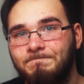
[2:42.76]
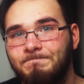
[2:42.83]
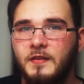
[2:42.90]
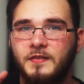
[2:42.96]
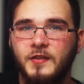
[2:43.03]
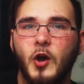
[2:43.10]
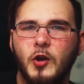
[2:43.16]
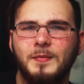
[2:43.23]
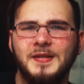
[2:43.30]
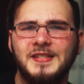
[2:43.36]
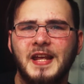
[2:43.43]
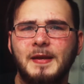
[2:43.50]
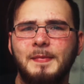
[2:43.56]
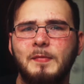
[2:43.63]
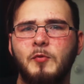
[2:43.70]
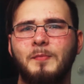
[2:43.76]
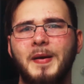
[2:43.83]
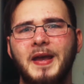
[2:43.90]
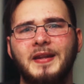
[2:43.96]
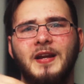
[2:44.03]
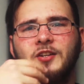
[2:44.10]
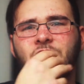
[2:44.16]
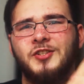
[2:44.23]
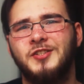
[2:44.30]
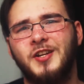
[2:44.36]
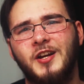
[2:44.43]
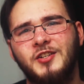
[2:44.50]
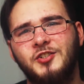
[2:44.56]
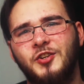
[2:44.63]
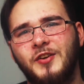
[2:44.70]
The third mistake people made, I just
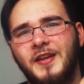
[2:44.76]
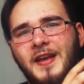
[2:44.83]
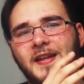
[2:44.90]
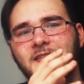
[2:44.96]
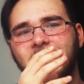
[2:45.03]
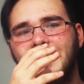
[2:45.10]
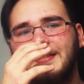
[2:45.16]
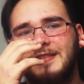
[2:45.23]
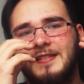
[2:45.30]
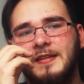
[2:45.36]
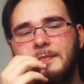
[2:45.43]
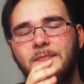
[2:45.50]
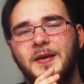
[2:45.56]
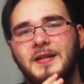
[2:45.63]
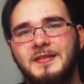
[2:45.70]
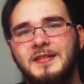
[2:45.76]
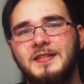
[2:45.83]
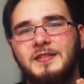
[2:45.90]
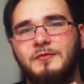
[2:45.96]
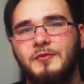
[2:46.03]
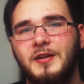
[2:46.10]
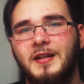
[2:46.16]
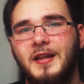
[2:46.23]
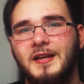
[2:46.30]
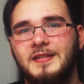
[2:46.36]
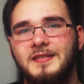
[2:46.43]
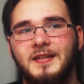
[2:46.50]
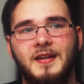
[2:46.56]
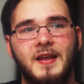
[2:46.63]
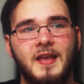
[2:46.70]
touched on it, it's the ability to realize
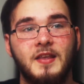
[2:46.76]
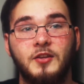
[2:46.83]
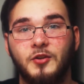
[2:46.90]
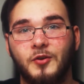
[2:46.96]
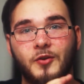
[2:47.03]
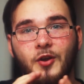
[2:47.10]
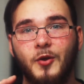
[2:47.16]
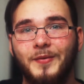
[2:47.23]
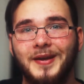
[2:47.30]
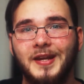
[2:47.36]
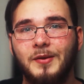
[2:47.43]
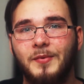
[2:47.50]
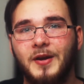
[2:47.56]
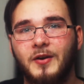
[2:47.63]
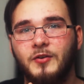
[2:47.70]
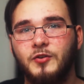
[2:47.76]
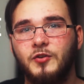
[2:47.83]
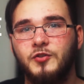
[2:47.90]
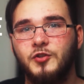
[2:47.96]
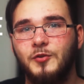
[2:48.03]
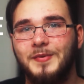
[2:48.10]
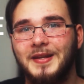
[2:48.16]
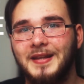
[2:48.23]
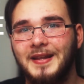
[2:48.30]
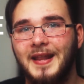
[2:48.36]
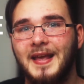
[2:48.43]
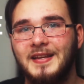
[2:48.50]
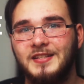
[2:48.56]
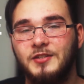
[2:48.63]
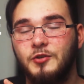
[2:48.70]
that you're not going anywhere on YouTube
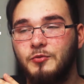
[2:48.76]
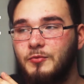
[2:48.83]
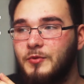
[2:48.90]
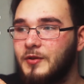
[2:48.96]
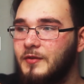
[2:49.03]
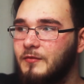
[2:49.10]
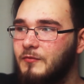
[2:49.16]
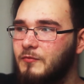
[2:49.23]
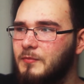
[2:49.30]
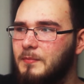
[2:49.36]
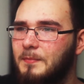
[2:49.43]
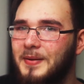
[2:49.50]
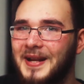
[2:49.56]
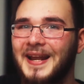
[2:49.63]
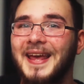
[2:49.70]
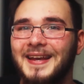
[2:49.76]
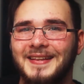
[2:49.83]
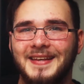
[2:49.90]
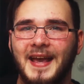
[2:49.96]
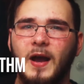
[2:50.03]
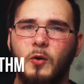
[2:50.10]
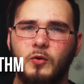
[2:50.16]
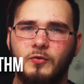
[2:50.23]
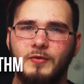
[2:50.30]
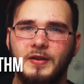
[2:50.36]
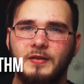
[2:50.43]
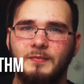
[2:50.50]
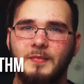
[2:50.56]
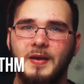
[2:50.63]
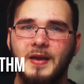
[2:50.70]
unless you can play the
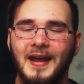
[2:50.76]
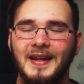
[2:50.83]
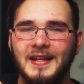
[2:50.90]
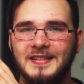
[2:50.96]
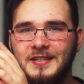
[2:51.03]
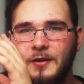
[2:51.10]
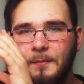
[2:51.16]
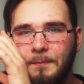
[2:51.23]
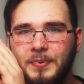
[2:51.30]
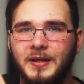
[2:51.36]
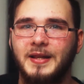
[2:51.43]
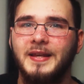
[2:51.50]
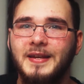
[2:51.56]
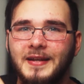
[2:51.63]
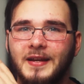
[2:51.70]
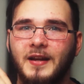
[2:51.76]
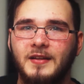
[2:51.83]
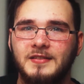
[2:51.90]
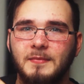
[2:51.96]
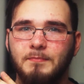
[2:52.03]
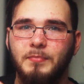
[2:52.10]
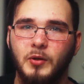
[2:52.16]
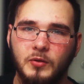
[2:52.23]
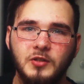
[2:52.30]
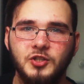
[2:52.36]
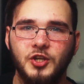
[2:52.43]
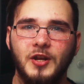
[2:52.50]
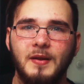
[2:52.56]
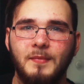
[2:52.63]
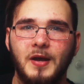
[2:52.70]
algorithm. And that's complete and utter
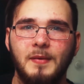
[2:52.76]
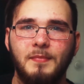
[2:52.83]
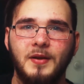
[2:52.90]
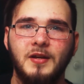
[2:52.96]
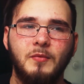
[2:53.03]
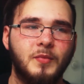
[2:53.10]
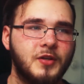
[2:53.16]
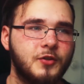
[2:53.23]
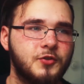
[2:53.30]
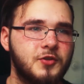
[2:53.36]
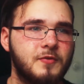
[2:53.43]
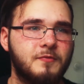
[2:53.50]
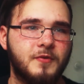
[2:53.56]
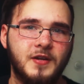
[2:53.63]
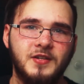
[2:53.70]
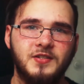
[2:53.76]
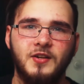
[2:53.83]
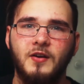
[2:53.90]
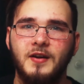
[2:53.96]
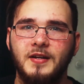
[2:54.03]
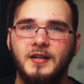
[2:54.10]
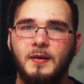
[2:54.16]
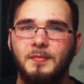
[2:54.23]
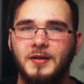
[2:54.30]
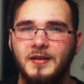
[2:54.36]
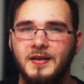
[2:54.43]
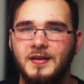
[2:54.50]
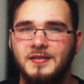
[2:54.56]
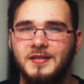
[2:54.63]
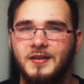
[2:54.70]
bullshit in my opinion. When YouTube first started a couple of
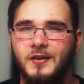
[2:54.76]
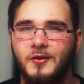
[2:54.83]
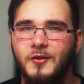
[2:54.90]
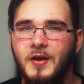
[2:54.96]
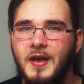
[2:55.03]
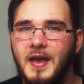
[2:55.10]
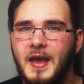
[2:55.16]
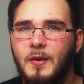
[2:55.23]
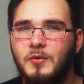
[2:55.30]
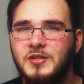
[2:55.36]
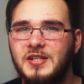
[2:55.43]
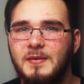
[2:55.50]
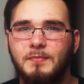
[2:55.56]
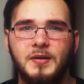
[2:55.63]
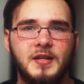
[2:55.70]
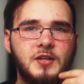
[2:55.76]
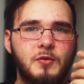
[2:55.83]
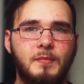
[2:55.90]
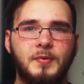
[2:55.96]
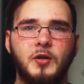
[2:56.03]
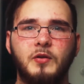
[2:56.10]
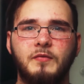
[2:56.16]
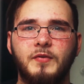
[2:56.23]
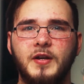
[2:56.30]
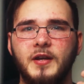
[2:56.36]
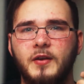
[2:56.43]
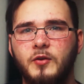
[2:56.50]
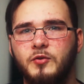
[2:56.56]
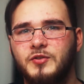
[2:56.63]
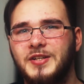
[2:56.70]
years ago, it was simply you upload a
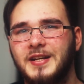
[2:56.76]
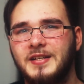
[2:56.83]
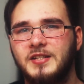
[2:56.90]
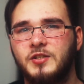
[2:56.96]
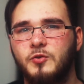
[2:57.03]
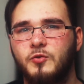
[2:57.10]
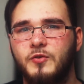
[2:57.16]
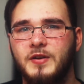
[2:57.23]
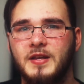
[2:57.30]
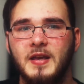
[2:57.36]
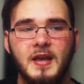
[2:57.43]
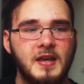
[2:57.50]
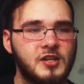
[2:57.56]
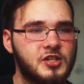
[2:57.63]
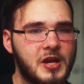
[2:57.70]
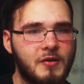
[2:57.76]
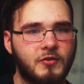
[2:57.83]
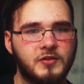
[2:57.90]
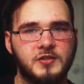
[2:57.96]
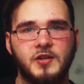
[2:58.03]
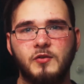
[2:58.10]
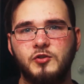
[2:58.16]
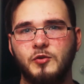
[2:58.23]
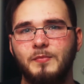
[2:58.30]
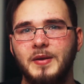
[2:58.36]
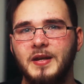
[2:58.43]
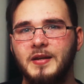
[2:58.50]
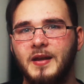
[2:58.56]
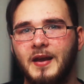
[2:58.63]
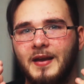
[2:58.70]
video, you tell a story, share it on social
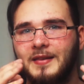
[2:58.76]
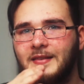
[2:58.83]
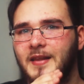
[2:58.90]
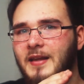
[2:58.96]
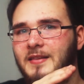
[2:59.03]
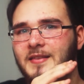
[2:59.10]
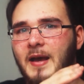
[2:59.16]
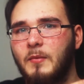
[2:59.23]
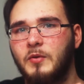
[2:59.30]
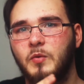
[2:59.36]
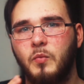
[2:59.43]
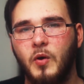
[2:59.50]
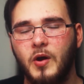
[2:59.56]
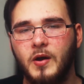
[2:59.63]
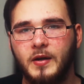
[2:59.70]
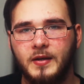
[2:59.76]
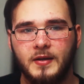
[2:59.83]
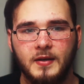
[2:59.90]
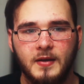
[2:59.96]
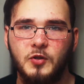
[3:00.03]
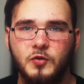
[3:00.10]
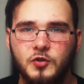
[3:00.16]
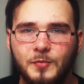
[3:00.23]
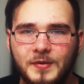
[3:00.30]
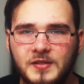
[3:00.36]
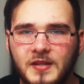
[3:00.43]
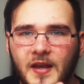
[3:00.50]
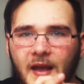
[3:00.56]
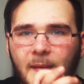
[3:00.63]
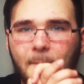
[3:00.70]
media, and that would work. YouTube has
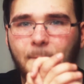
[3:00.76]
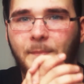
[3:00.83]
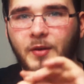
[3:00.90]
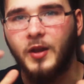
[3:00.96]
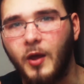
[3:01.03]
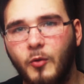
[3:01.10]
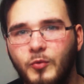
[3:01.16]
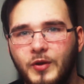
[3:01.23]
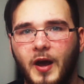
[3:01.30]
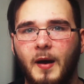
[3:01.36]
blown